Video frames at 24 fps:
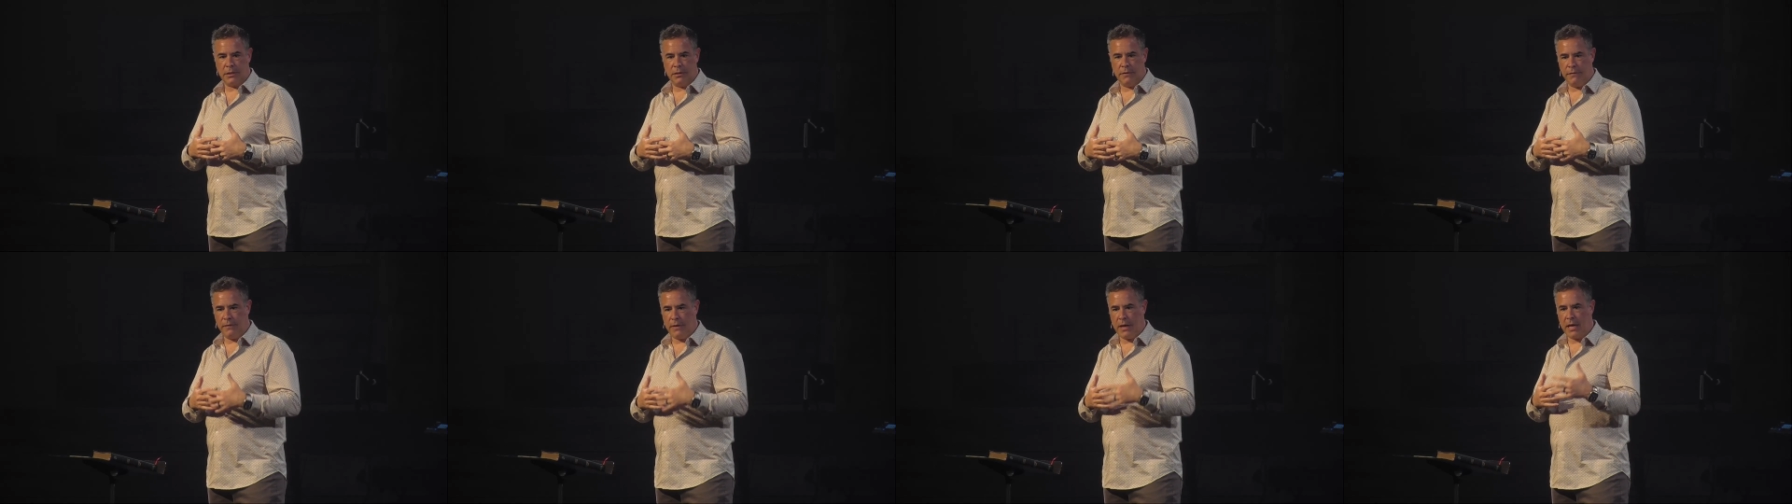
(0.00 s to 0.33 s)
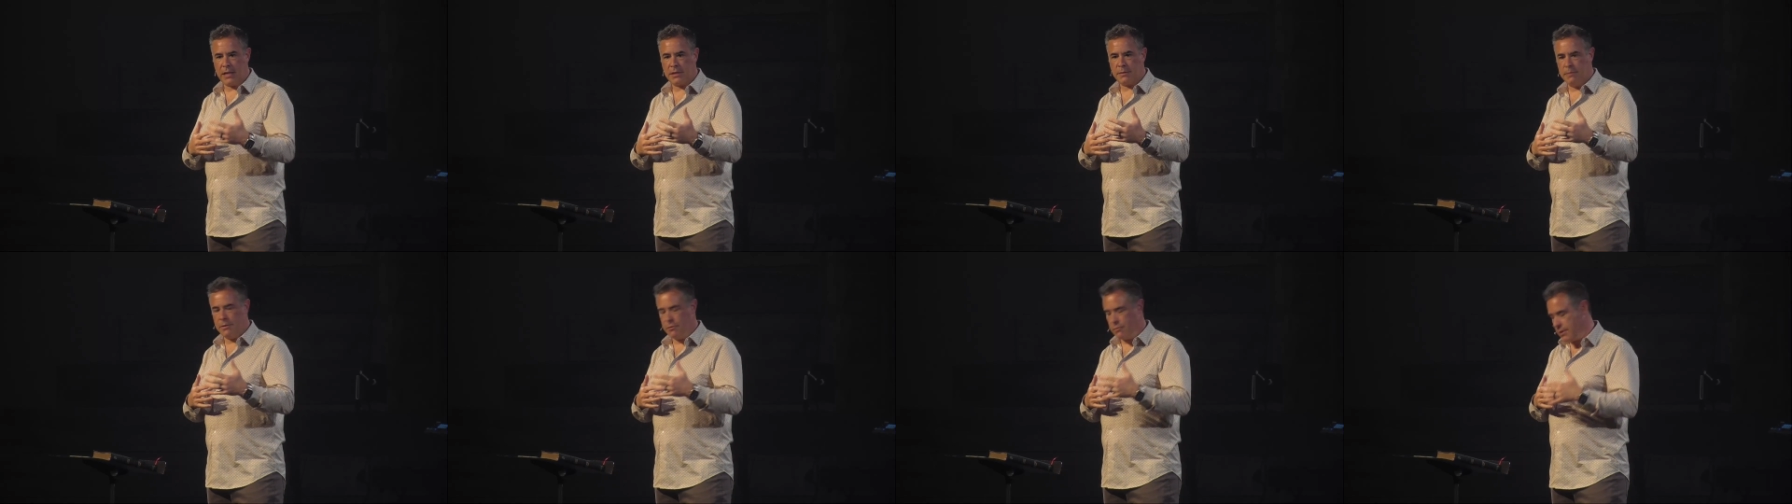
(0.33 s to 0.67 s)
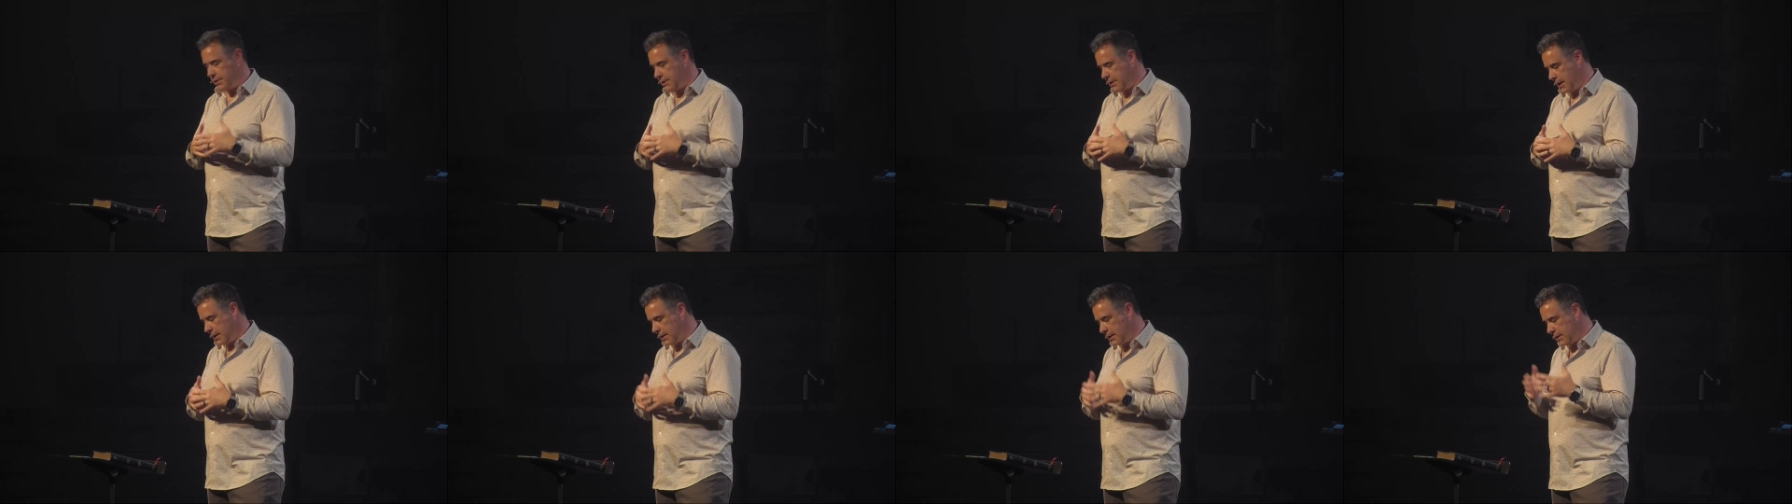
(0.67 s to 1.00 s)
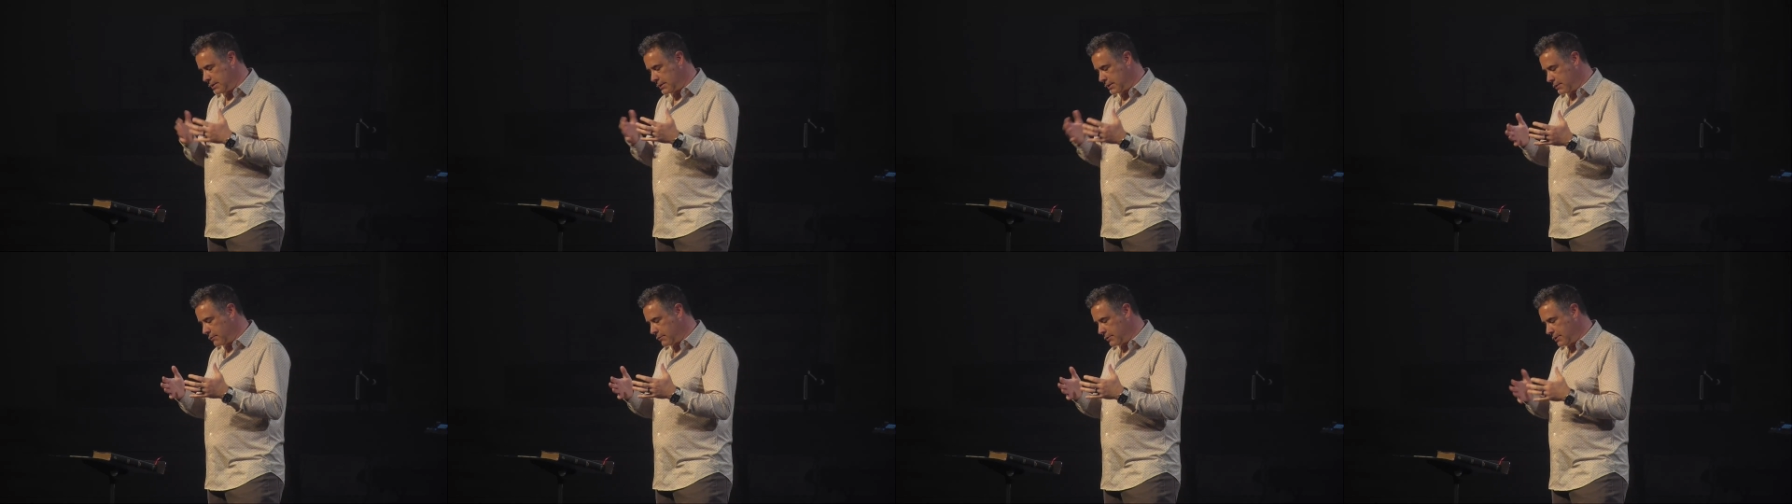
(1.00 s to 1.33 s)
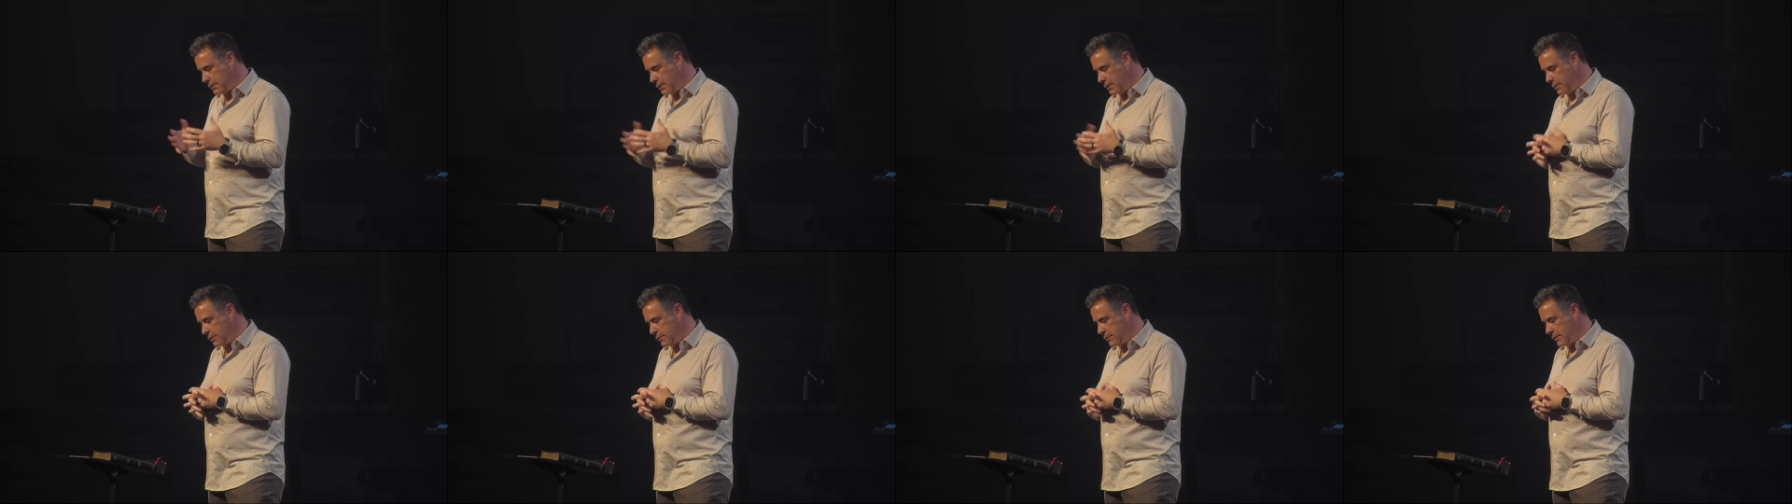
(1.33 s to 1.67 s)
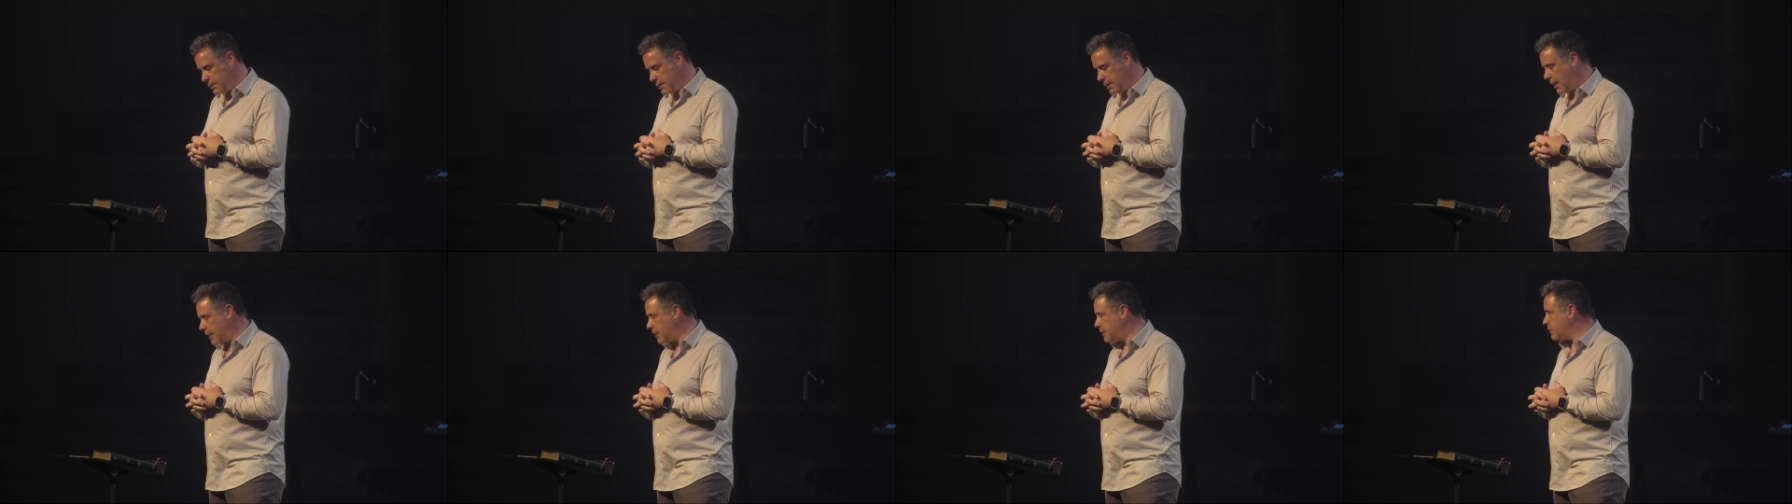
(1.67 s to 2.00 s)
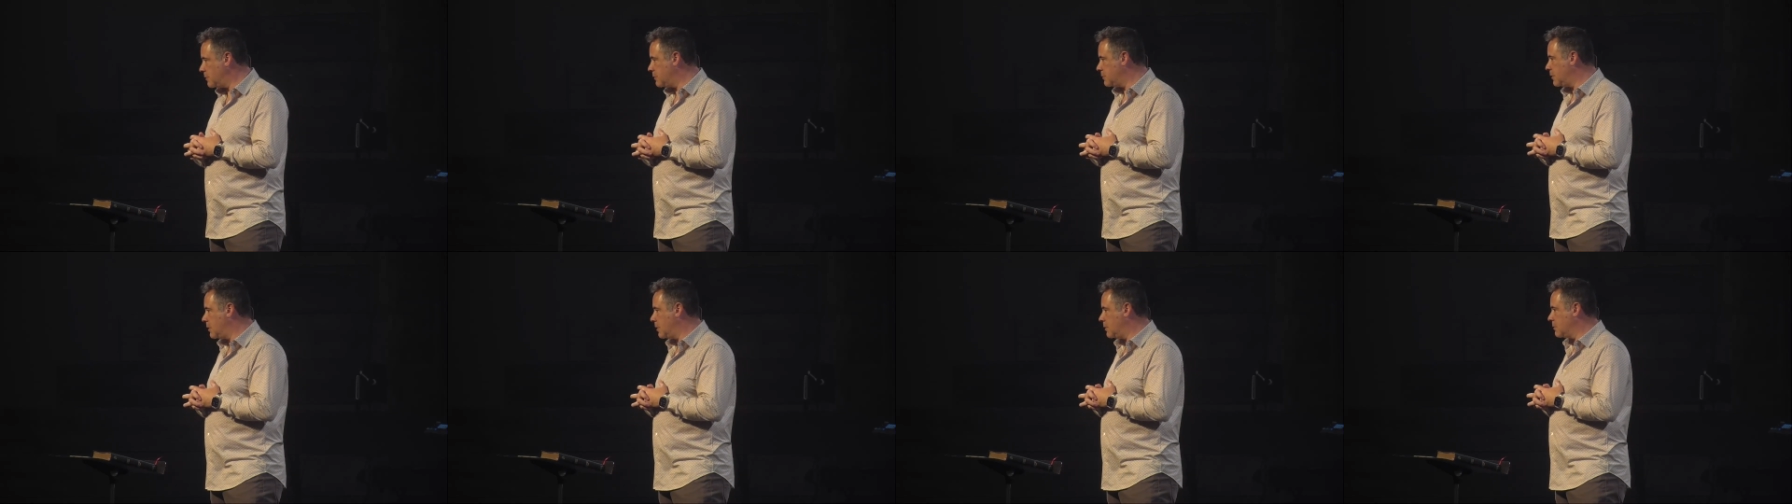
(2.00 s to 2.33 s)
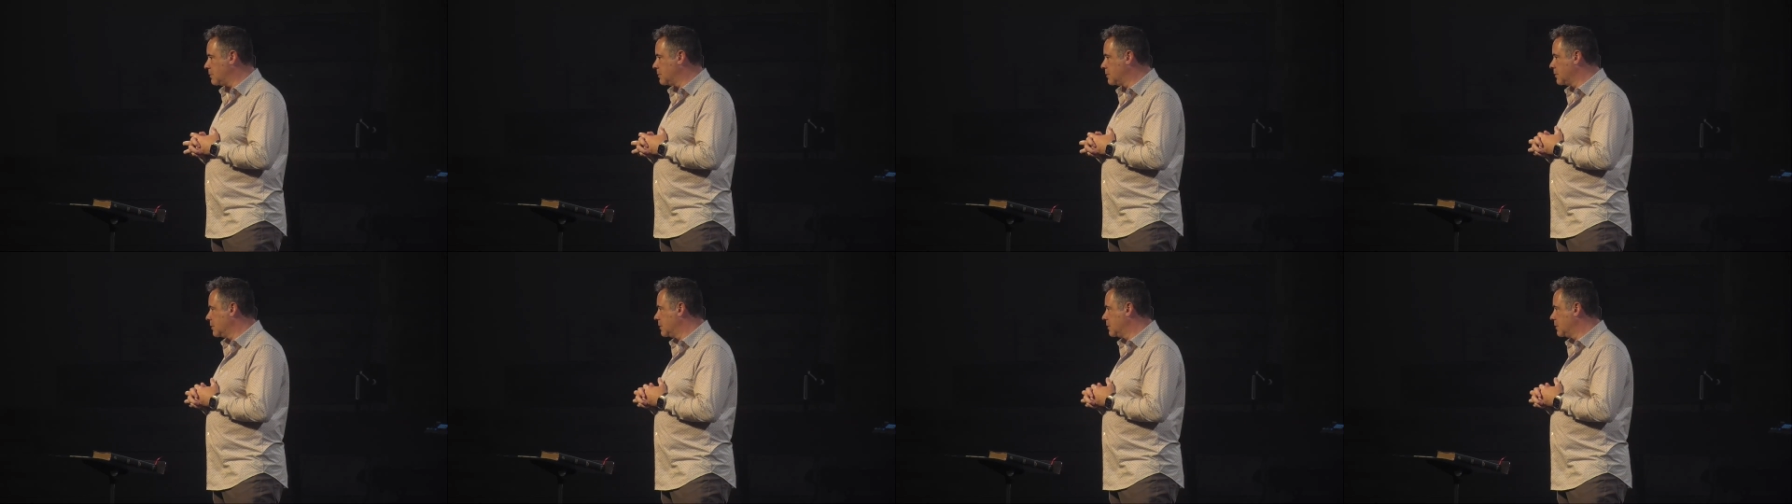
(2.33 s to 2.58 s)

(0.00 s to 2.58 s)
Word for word: And if you ask me what that is, I will tell you that I don't know.